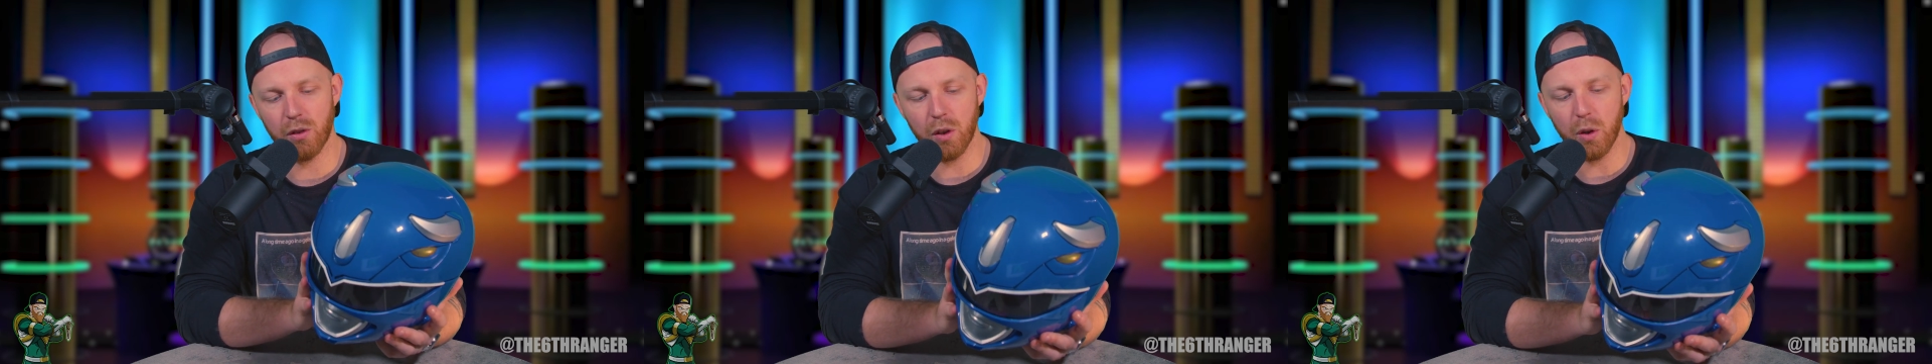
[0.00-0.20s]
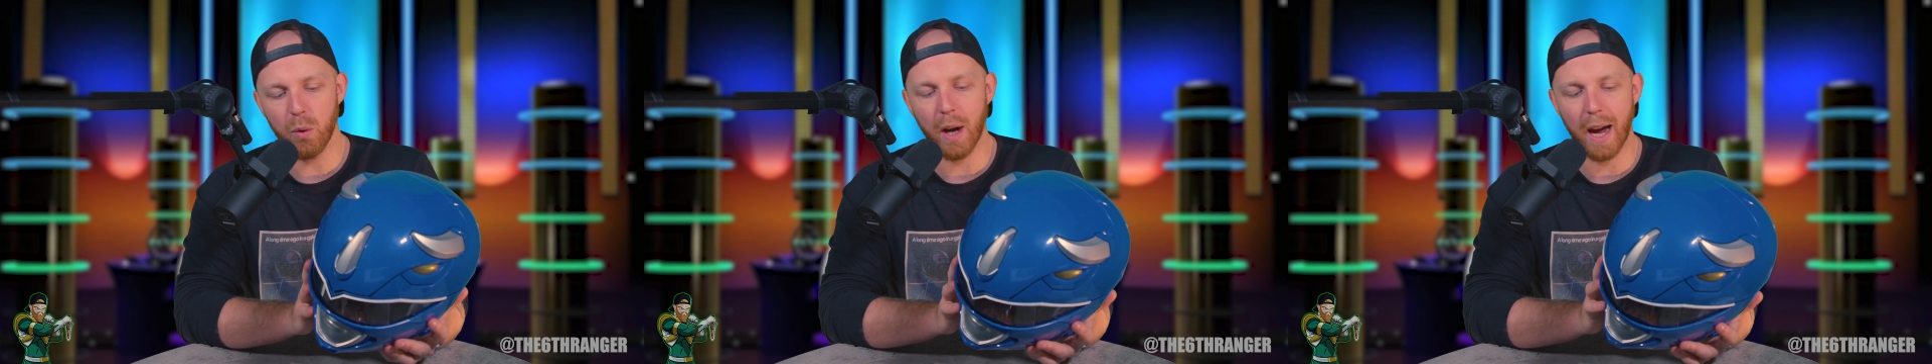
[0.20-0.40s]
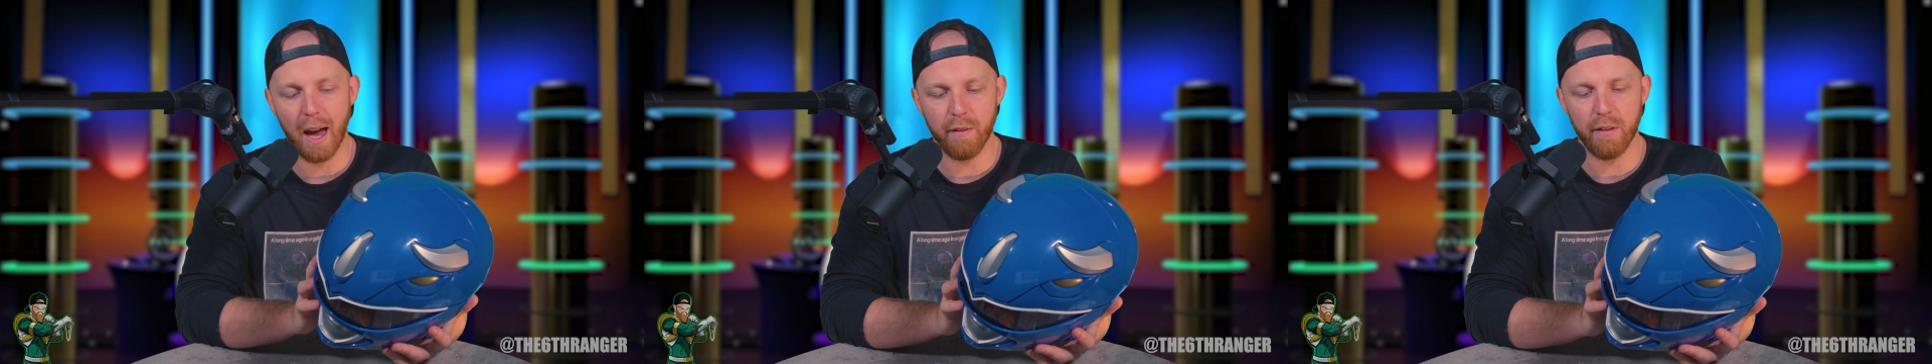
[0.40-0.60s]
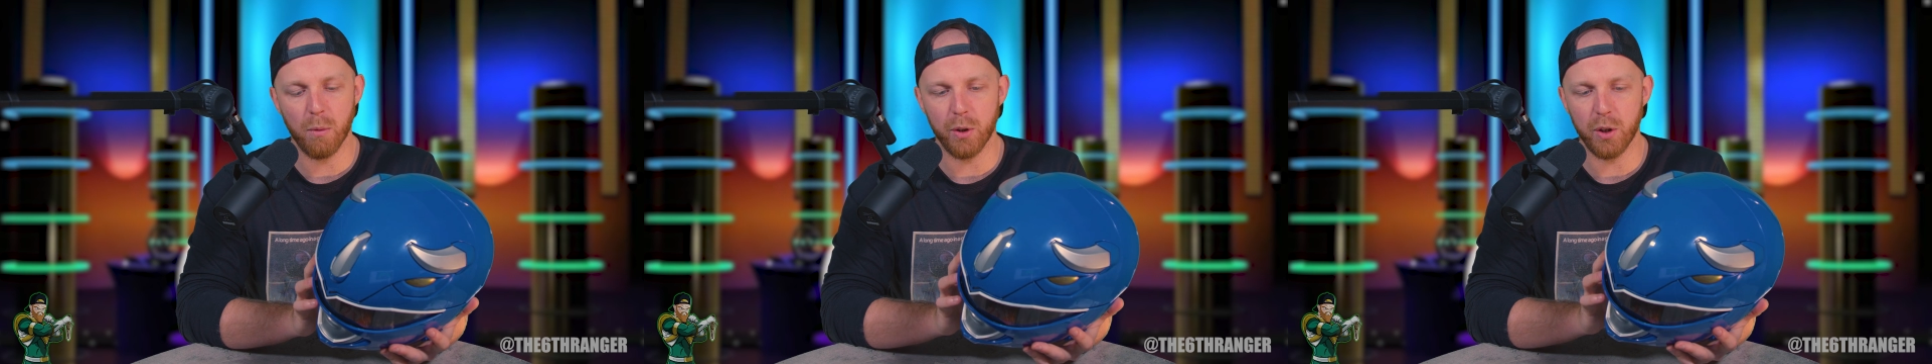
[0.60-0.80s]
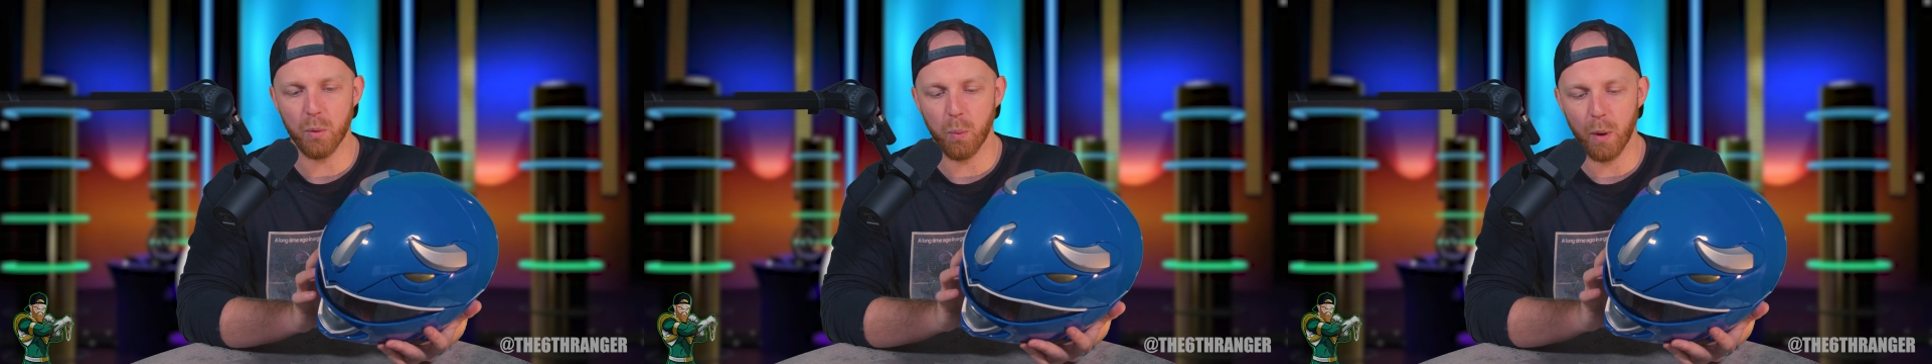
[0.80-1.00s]
too heavy
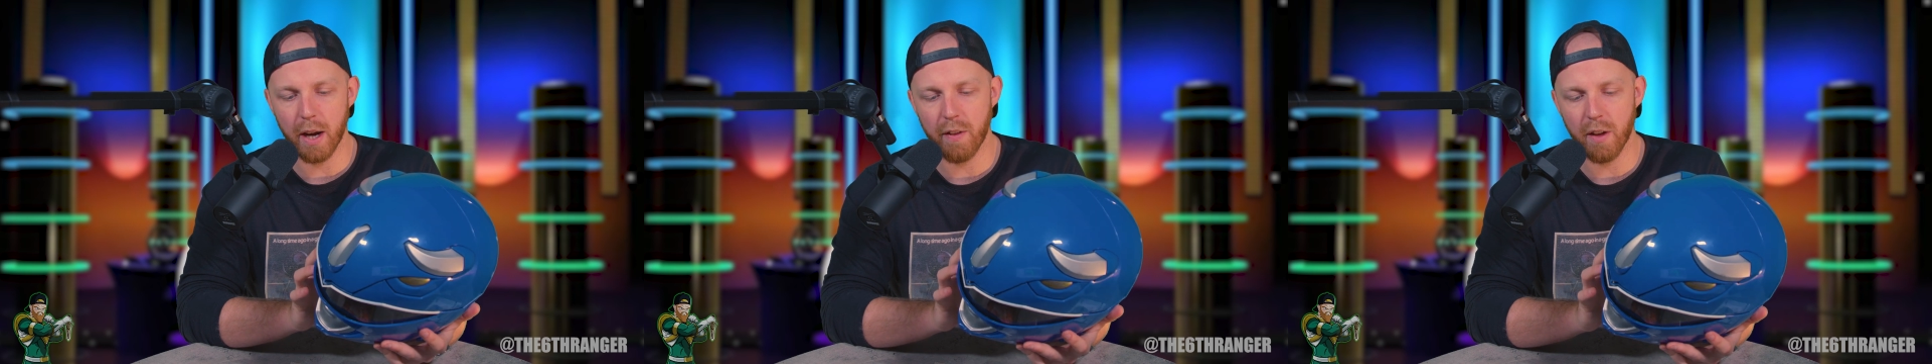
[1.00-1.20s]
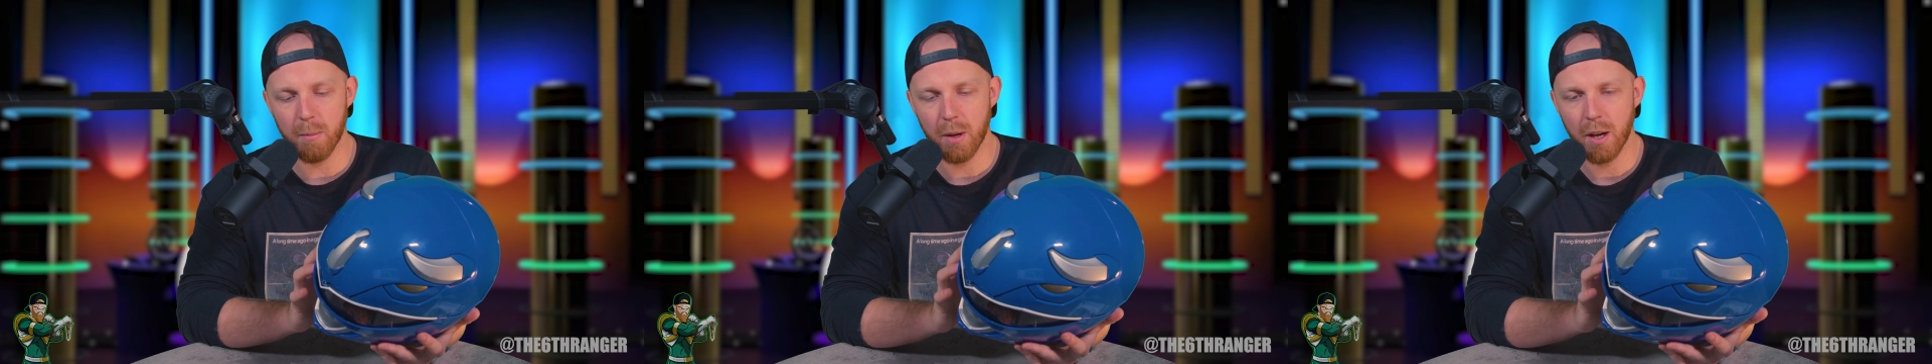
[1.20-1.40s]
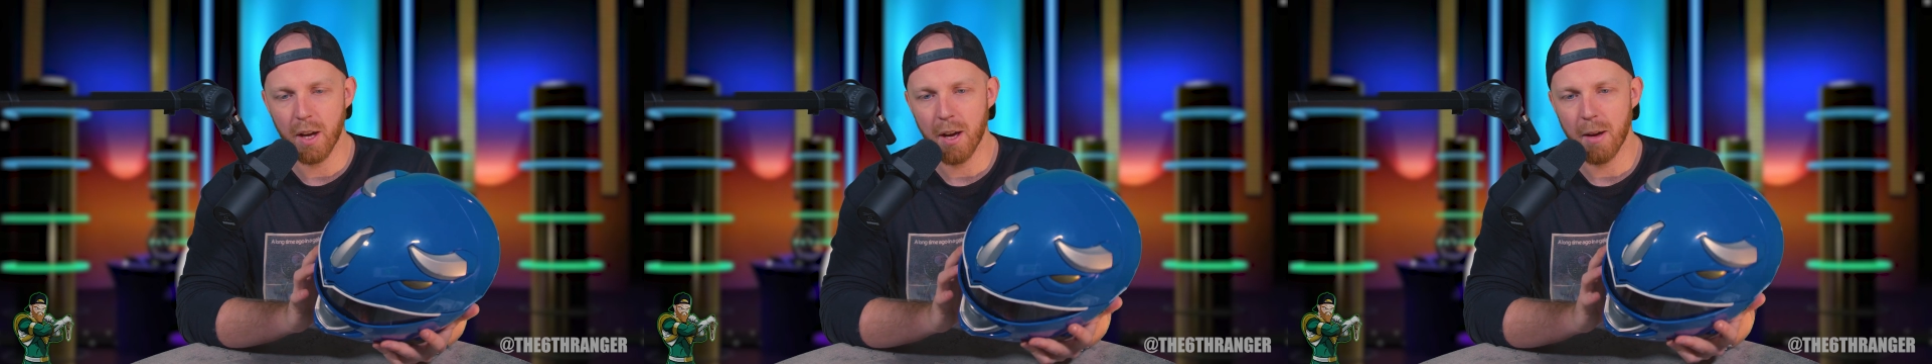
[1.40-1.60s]
when you wear them.